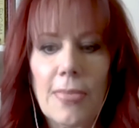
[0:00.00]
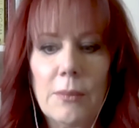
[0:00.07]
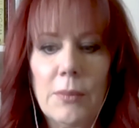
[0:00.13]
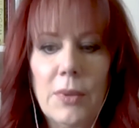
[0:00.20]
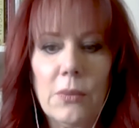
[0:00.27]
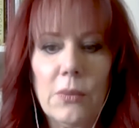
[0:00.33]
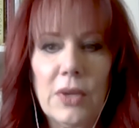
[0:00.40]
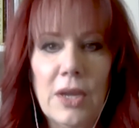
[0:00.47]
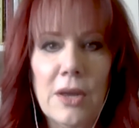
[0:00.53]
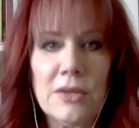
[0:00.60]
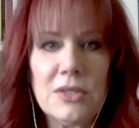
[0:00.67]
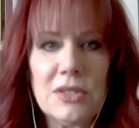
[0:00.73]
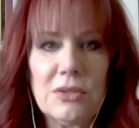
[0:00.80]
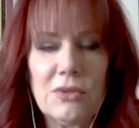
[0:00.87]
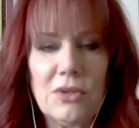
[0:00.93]
But we
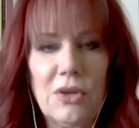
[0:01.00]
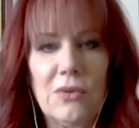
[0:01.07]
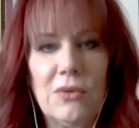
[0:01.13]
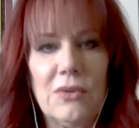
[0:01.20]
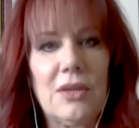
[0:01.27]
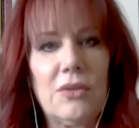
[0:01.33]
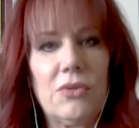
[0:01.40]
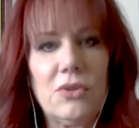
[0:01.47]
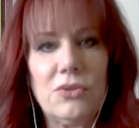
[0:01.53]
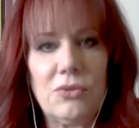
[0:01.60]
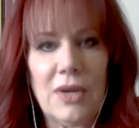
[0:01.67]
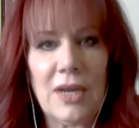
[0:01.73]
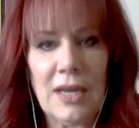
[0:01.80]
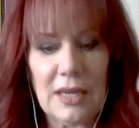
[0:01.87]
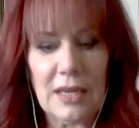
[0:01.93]
also know that the
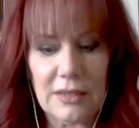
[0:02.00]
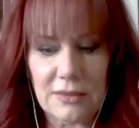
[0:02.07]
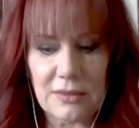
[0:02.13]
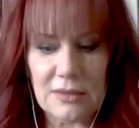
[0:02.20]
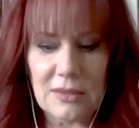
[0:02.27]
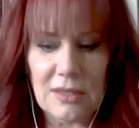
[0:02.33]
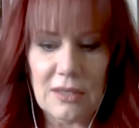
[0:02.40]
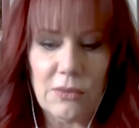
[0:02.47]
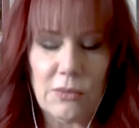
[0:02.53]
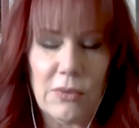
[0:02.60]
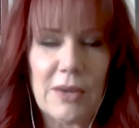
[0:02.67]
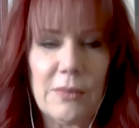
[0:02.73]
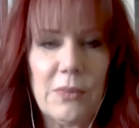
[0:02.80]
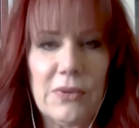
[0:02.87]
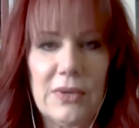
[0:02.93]
drains
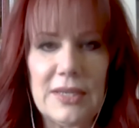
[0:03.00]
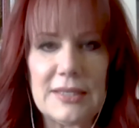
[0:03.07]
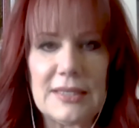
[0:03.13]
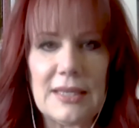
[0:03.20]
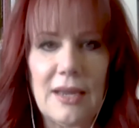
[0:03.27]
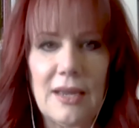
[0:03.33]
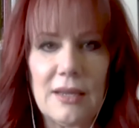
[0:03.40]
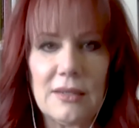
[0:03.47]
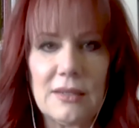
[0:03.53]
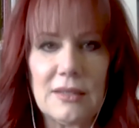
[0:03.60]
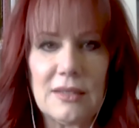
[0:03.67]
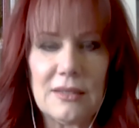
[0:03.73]
represent,